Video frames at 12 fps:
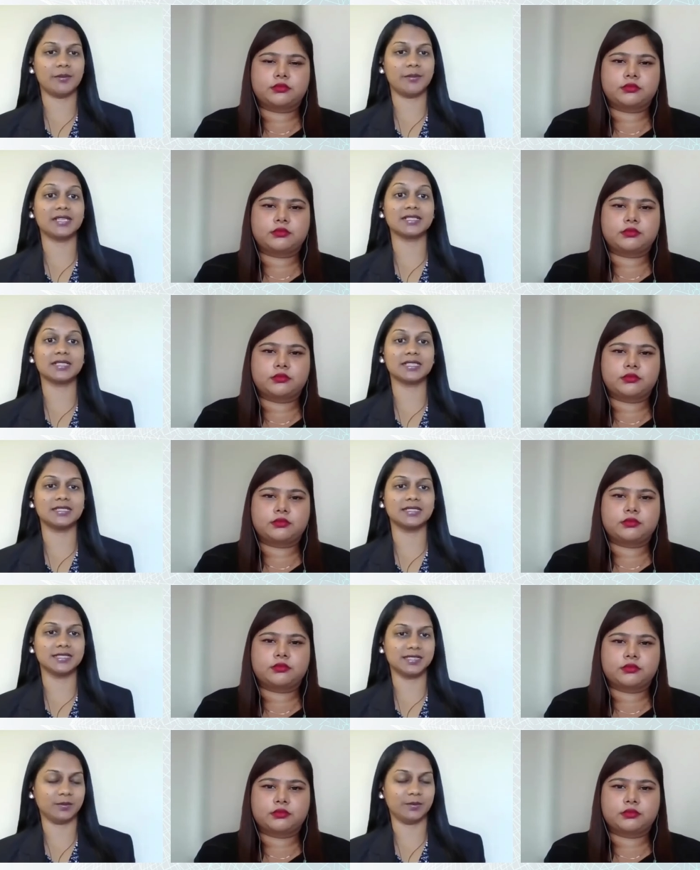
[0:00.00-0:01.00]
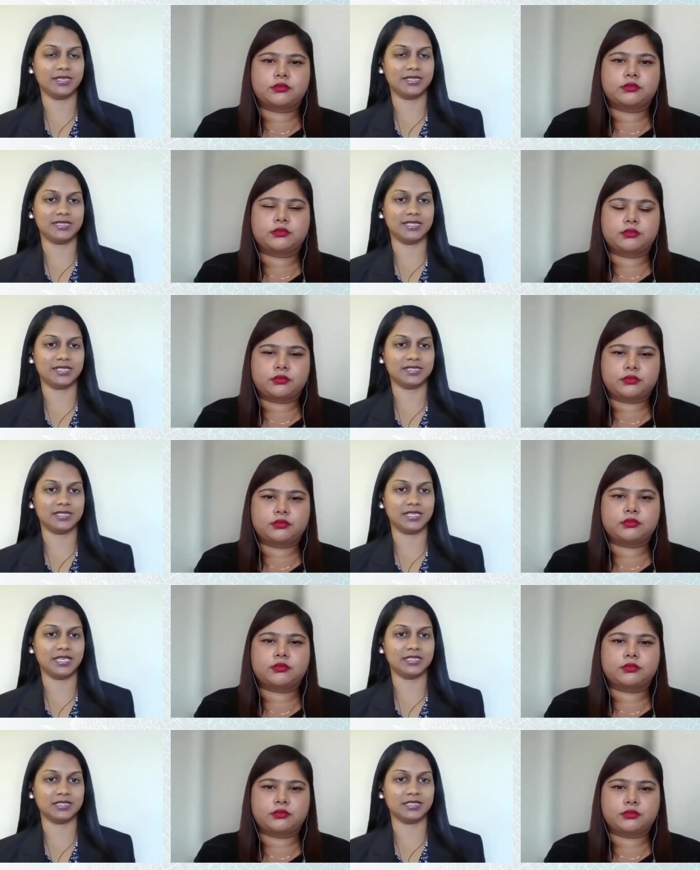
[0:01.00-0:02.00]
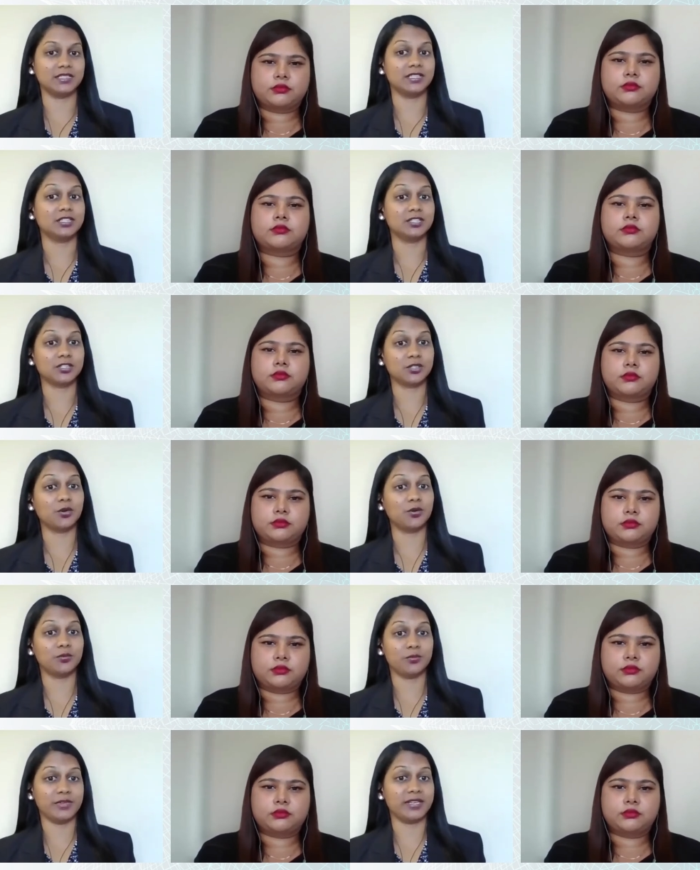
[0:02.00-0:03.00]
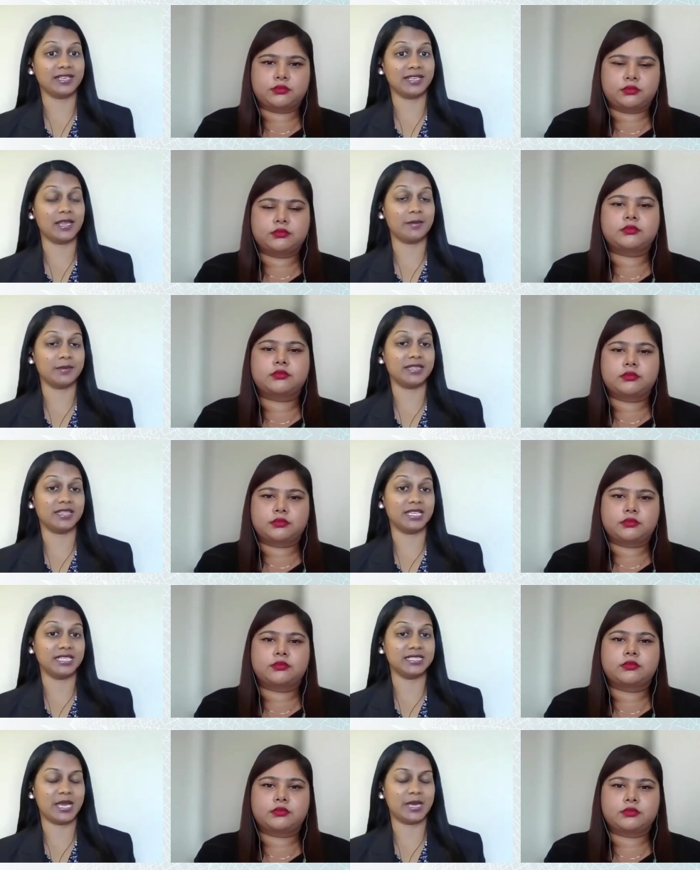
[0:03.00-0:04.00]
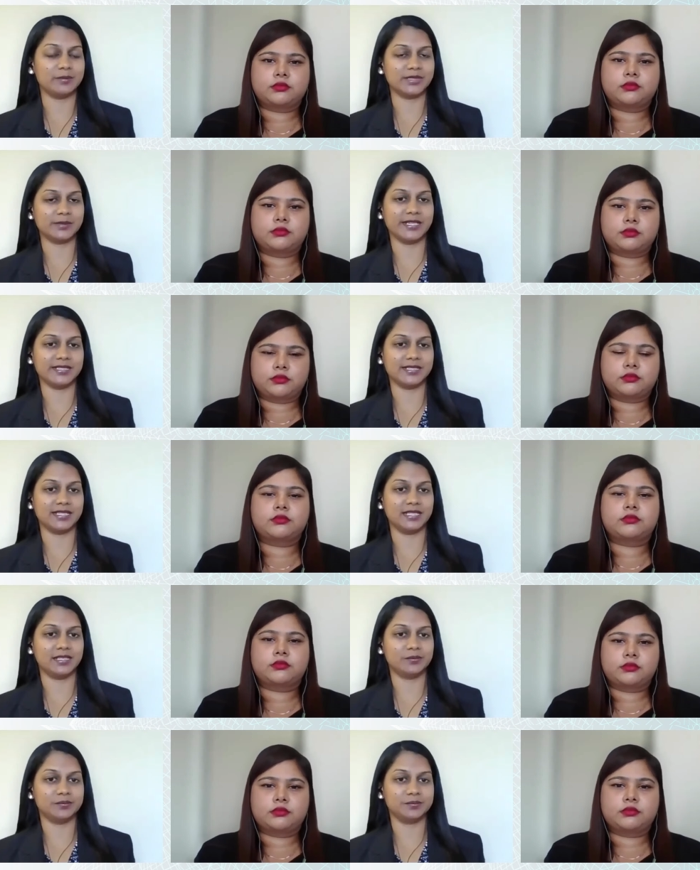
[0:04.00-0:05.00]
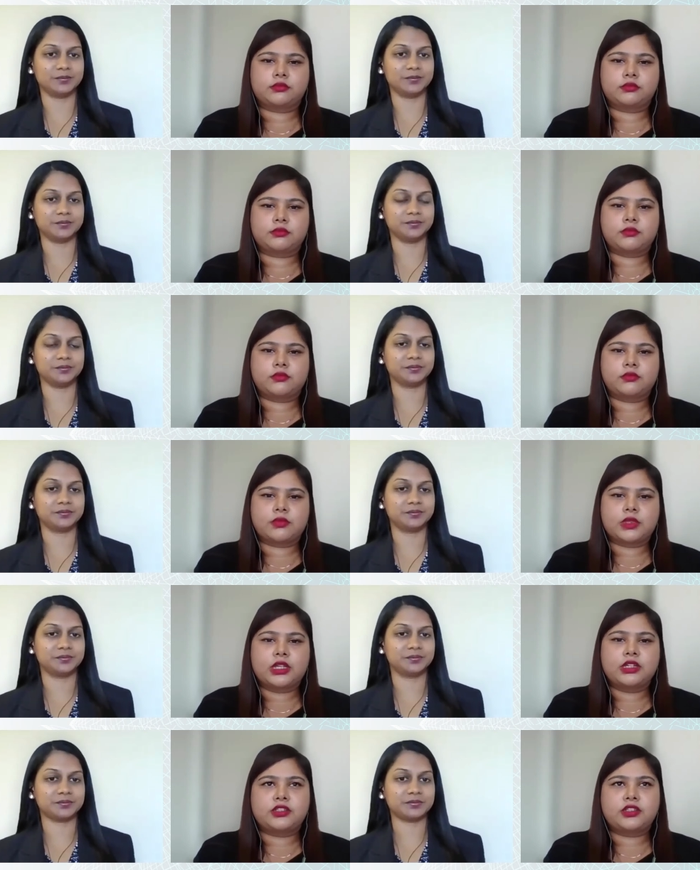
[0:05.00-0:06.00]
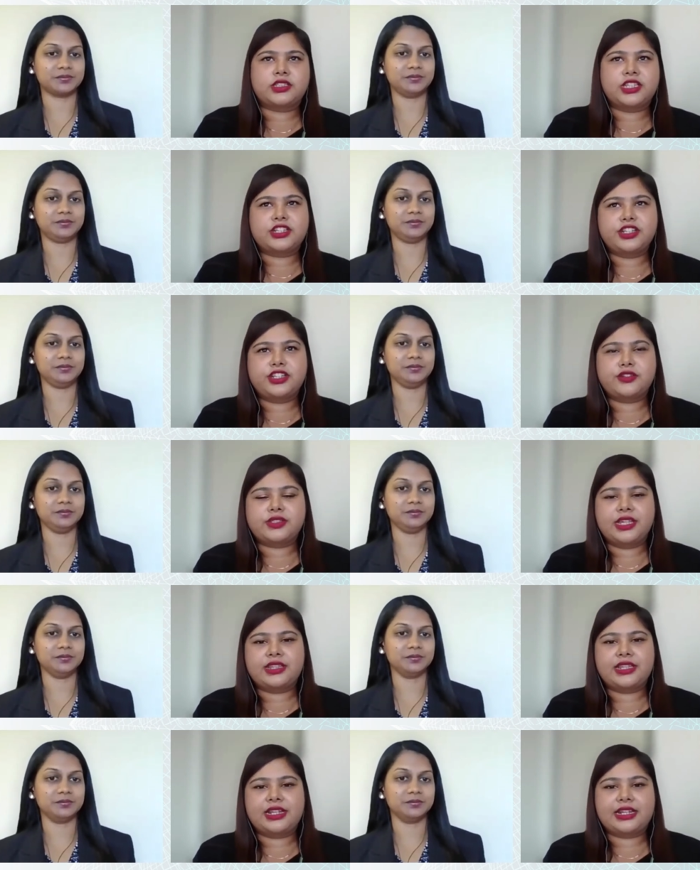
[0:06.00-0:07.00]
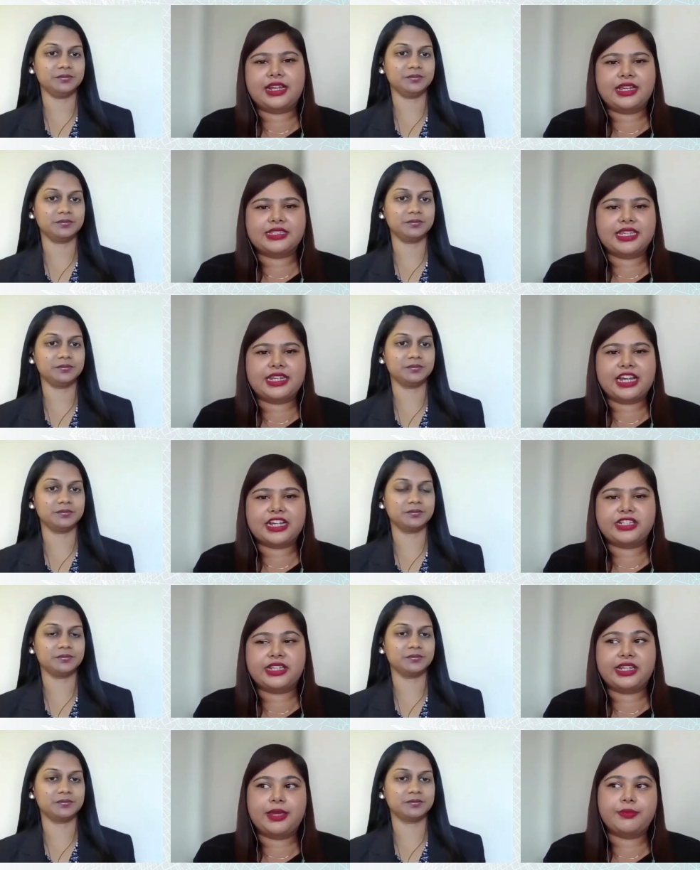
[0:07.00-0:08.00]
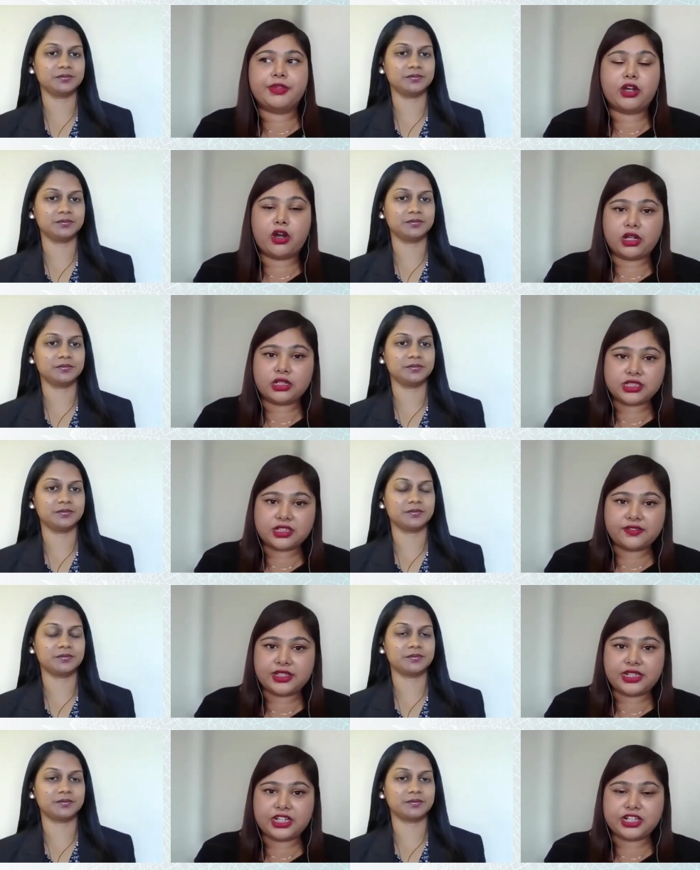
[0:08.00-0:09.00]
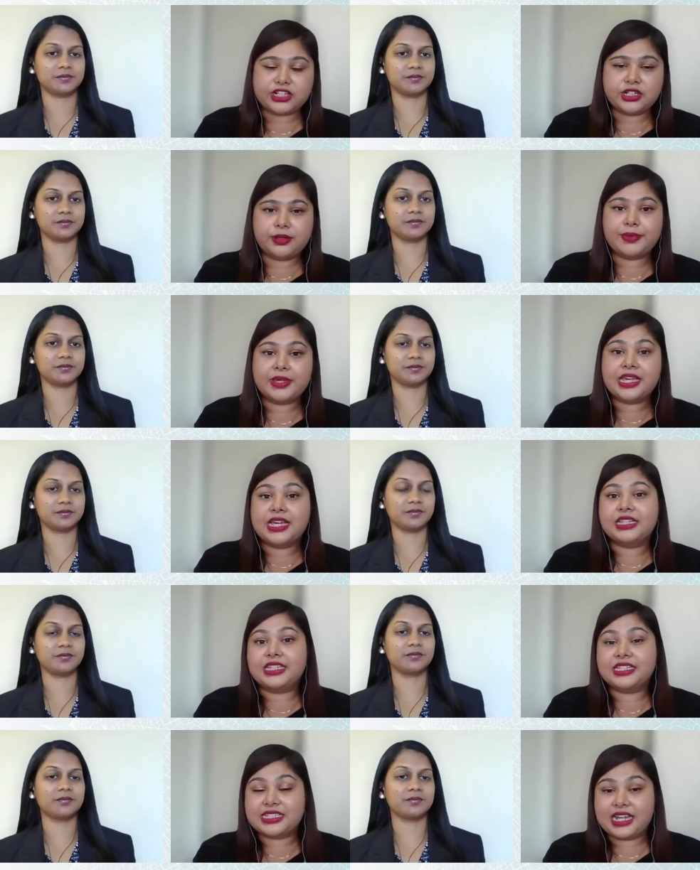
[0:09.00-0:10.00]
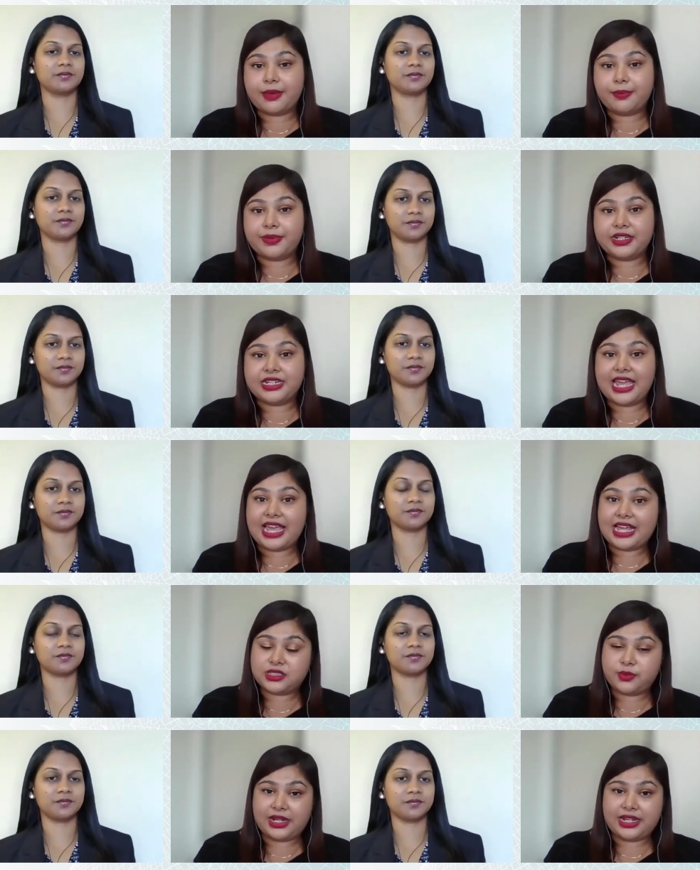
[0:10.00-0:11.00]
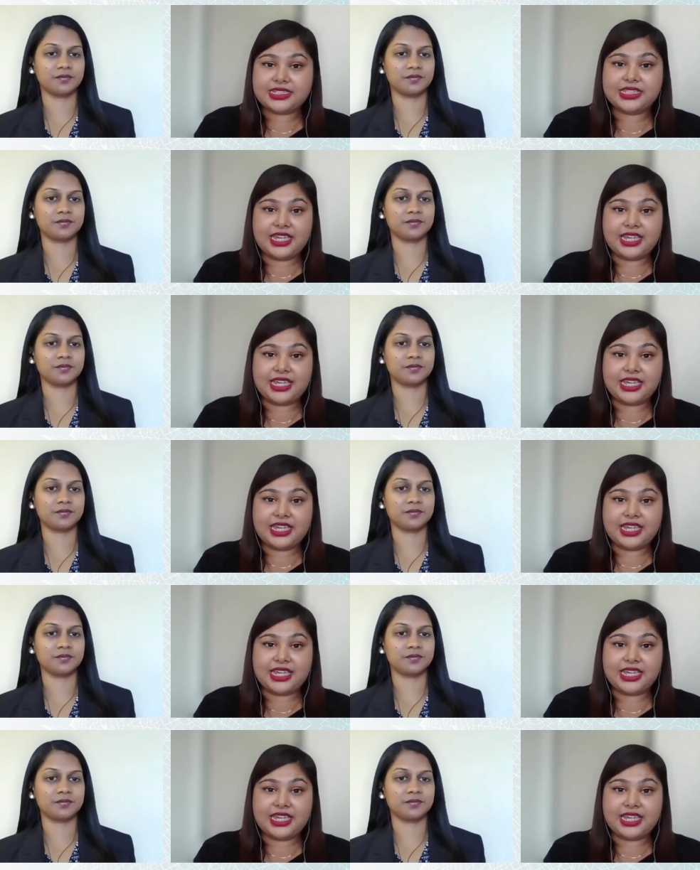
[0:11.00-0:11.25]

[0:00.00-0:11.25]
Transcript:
Speaker 1: them under the disability indicator. So we can claim it three times, basically.
Speaker 2: So Seshni, you're saying that clients can actually claim the cost of the learnership, the stipend, as well as the